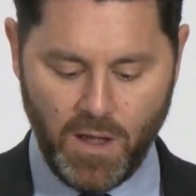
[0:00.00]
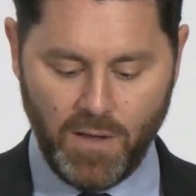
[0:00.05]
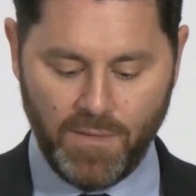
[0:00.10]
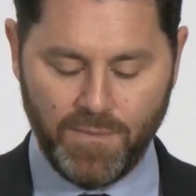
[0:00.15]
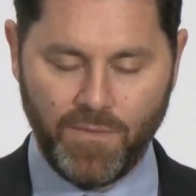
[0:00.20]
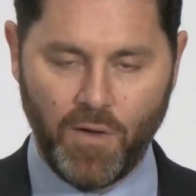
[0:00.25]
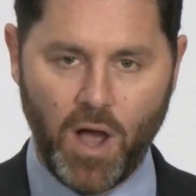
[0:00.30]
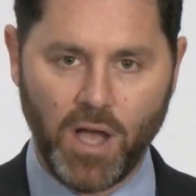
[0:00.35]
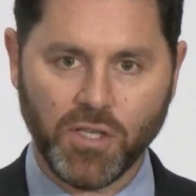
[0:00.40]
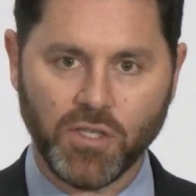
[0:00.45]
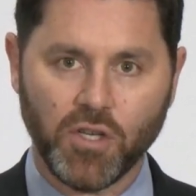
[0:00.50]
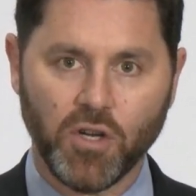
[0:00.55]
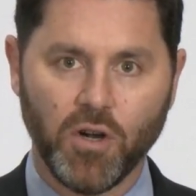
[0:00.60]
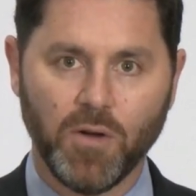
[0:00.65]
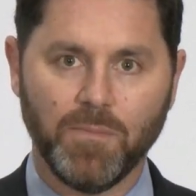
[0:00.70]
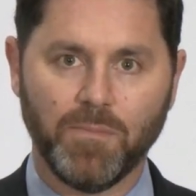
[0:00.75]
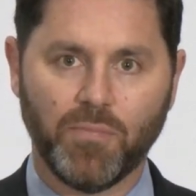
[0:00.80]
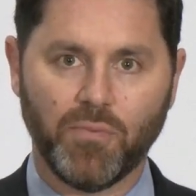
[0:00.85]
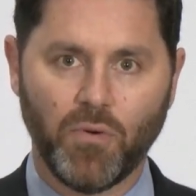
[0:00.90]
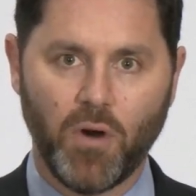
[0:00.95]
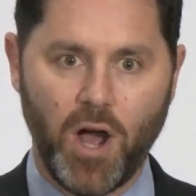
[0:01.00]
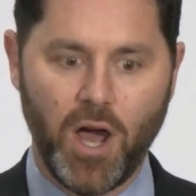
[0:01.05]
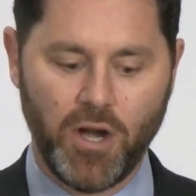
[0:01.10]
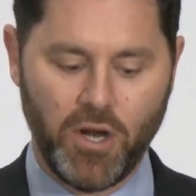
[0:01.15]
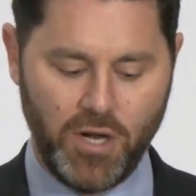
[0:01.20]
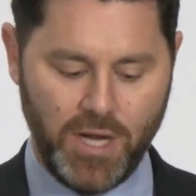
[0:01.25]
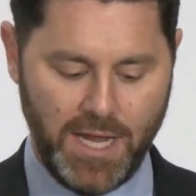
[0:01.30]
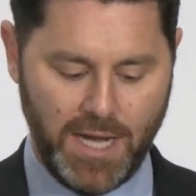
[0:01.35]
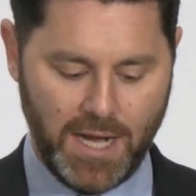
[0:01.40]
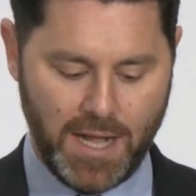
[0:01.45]
foster
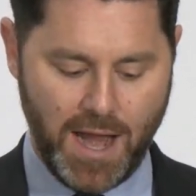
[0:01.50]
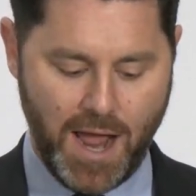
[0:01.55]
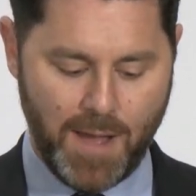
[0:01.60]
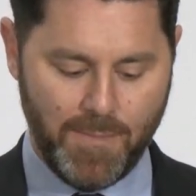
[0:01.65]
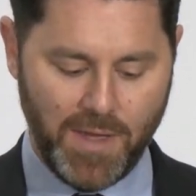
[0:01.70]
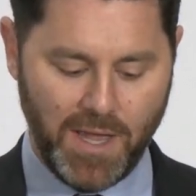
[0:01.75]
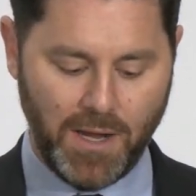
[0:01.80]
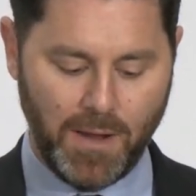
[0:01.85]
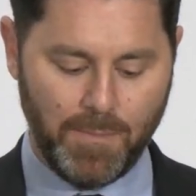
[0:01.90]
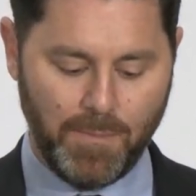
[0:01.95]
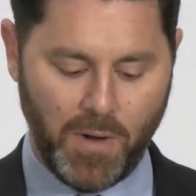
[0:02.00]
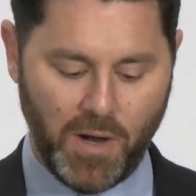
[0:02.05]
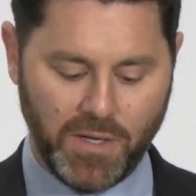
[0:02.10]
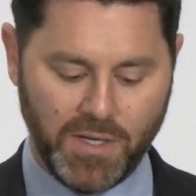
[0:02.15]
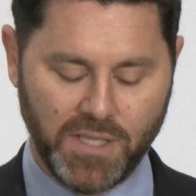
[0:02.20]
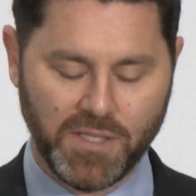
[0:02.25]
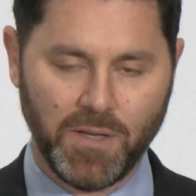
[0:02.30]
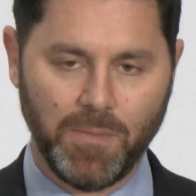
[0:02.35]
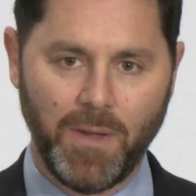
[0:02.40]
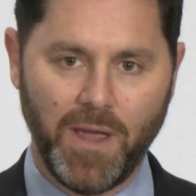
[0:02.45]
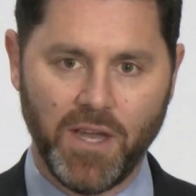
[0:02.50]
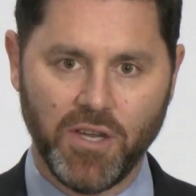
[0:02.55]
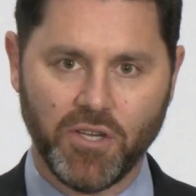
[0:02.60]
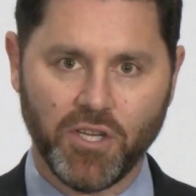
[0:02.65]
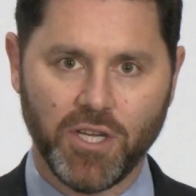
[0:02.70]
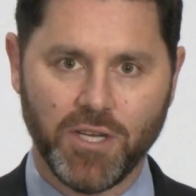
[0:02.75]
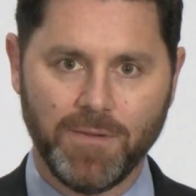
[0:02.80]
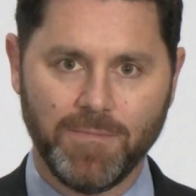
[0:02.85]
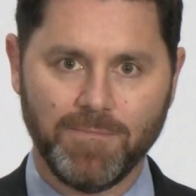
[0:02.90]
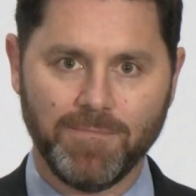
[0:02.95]
broader economic
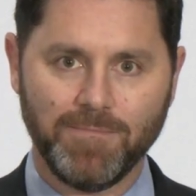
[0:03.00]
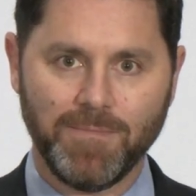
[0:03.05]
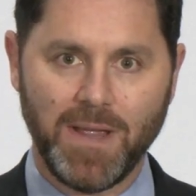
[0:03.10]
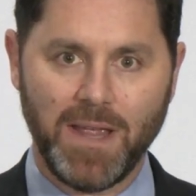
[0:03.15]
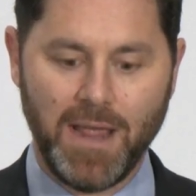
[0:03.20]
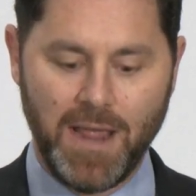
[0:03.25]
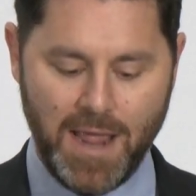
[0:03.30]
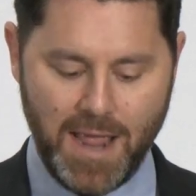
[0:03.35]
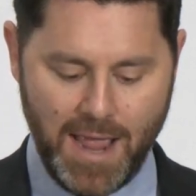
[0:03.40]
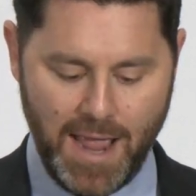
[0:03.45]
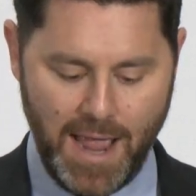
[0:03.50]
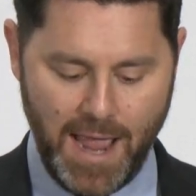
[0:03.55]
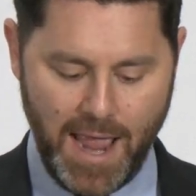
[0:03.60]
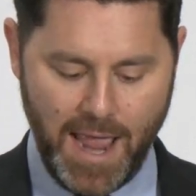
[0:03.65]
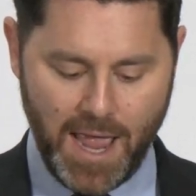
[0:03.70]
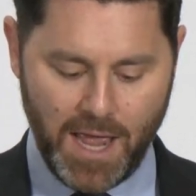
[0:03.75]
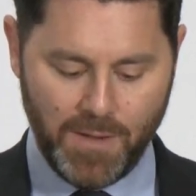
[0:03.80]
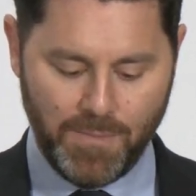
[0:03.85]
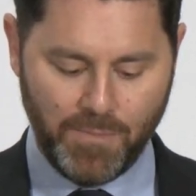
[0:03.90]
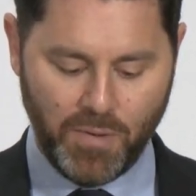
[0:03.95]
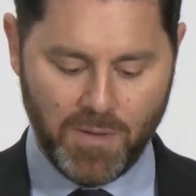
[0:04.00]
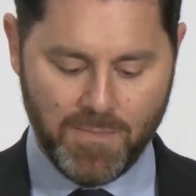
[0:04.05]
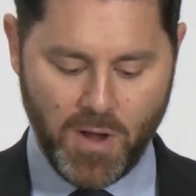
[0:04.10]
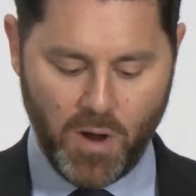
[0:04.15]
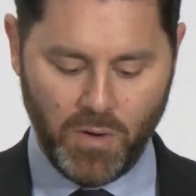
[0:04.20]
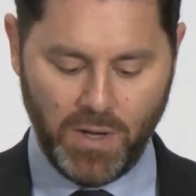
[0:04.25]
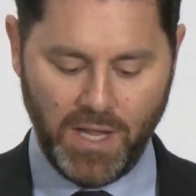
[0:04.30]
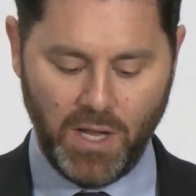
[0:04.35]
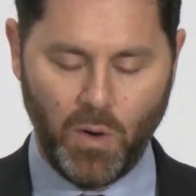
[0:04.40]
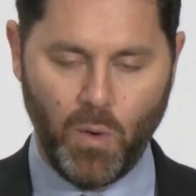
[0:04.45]
participation, and
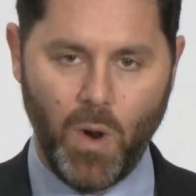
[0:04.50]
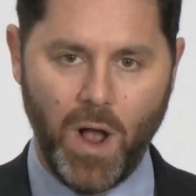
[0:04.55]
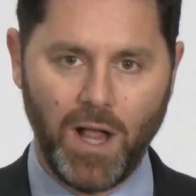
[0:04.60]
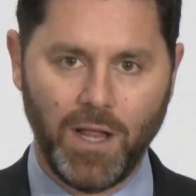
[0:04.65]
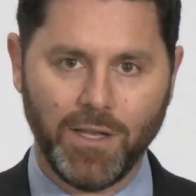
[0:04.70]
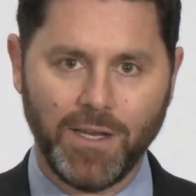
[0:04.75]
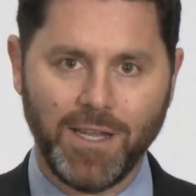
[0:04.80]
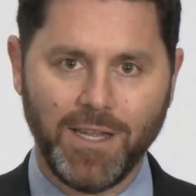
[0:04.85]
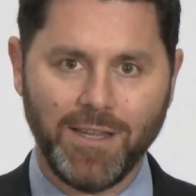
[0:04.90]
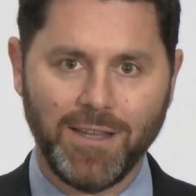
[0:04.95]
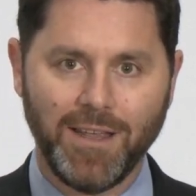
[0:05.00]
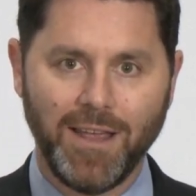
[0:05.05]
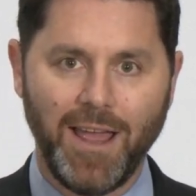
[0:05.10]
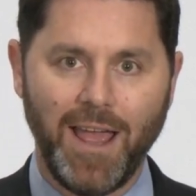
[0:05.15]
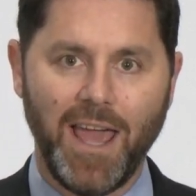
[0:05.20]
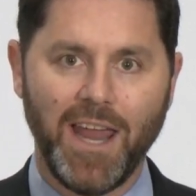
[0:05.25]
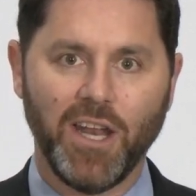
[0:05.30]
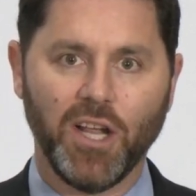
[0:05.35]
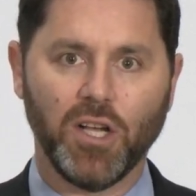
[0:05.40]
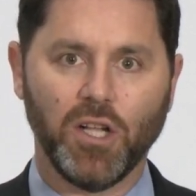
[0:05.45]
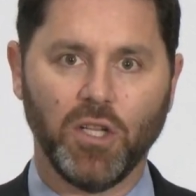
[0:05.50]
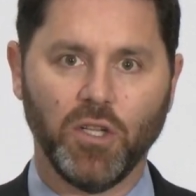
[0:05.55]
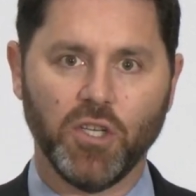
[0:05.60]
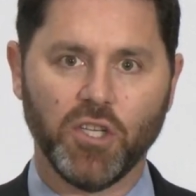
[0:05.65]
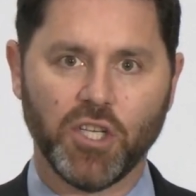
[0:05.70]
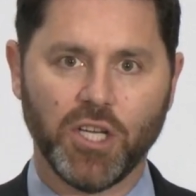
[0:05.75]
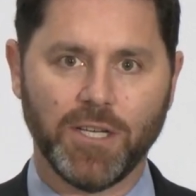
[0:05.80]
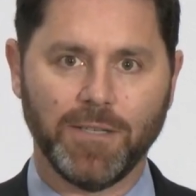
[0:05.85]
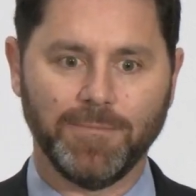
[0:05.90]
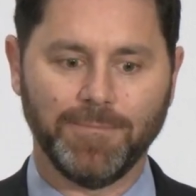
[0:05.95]
promote equality and
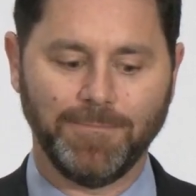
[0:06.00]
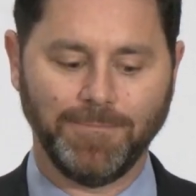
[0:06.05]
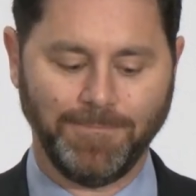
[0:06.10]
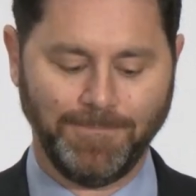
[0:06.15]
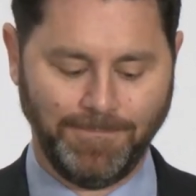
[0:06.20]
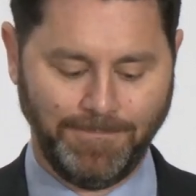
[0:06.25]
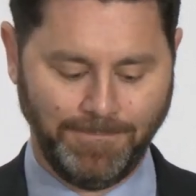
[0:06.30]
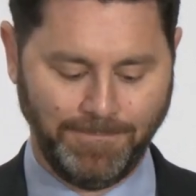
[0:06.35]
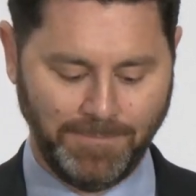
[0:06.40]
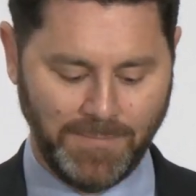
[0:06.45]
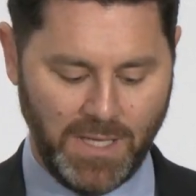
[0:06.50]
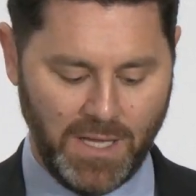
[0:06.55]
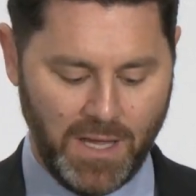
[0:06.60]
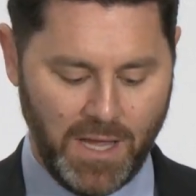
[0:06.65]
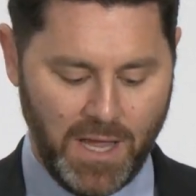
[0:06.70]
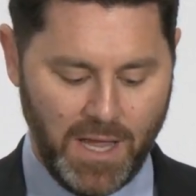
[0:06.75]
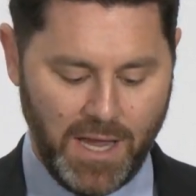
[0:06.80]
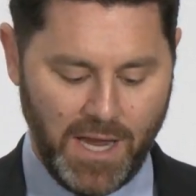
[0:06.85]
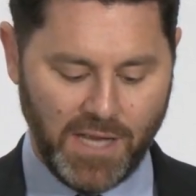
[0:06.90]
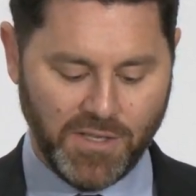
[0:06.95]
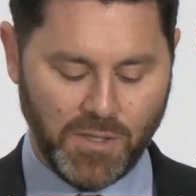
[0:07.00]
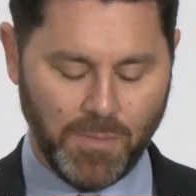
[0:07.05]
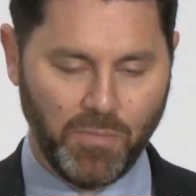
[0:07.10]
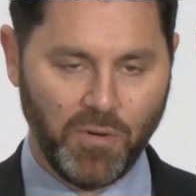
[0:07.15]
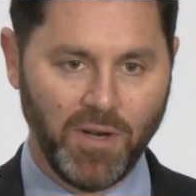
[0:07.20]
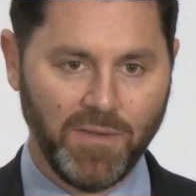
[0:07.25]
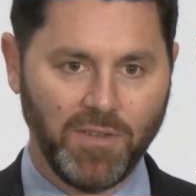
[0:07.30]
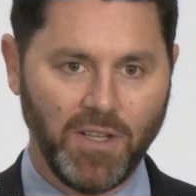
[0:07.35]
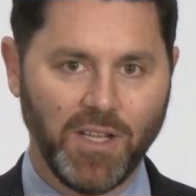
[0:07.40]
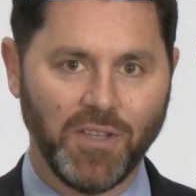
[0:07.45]
inclusion. It's a
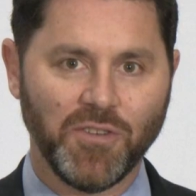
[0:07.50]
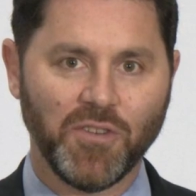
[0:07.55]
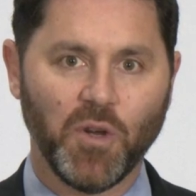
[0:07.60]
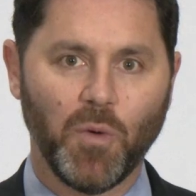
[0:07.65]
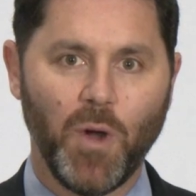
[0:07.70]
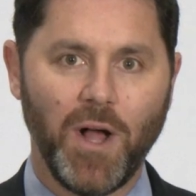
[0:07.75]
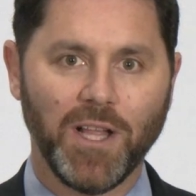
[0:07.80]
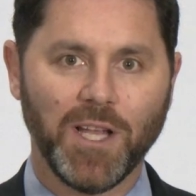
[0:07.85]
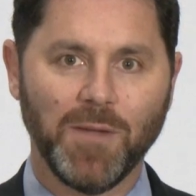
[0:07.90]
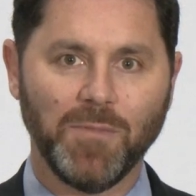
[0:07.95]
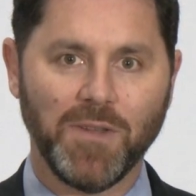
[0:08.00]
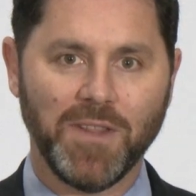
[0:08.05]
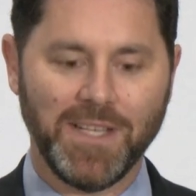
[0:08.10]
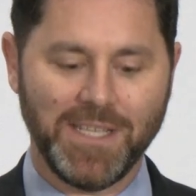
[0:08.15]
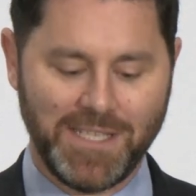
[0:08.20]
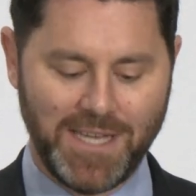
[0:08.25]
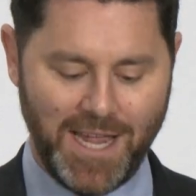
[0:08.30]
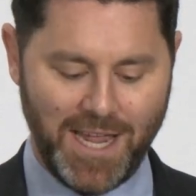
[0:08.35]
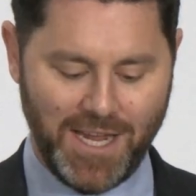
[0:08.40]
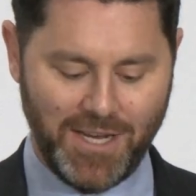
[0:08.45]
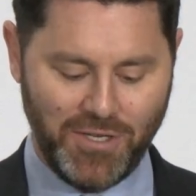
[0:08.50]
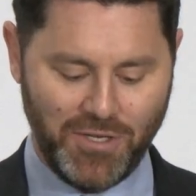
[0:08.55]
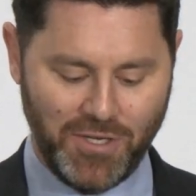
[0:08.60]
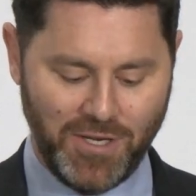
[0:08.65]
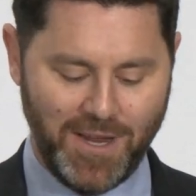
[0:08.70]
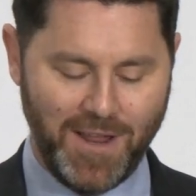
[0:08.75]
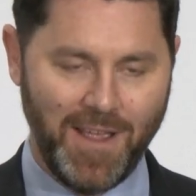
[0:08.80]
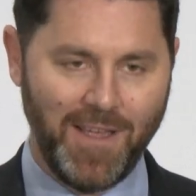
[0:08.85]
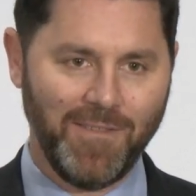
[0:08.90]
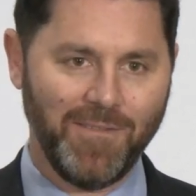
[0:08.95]
privilege to welcome to the stage
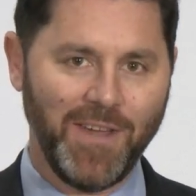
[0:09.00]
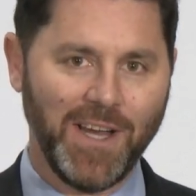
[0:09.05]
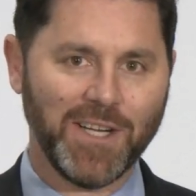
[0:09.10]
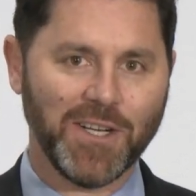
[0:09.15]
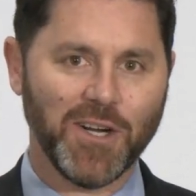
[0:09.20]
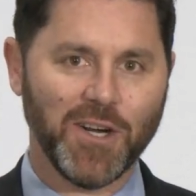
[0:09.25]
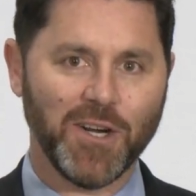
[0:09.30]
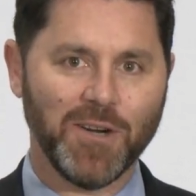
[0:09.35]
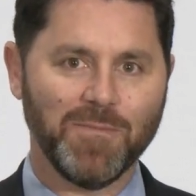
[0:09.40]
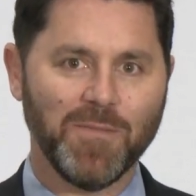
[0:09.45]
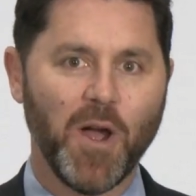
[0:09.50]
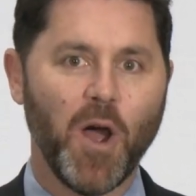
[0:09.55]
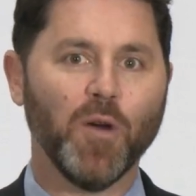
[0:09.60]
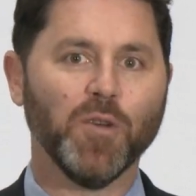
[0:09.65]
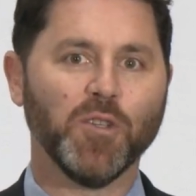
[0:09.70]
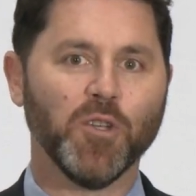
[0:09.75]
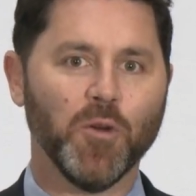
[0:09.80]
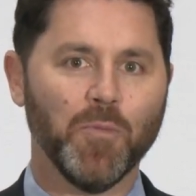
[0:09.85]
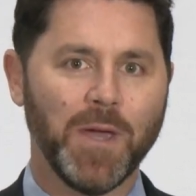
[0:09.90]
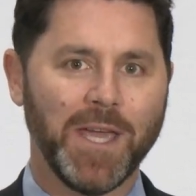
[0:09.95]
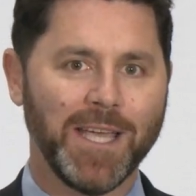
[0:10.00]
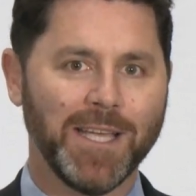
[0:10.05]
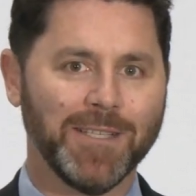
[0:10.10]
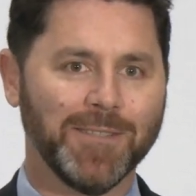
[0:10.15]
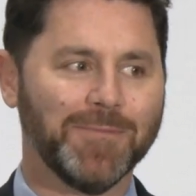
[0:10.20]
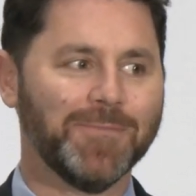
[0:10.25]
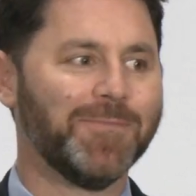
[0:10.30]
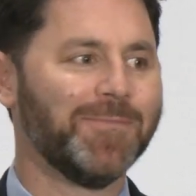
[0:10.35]
Victor Osumi.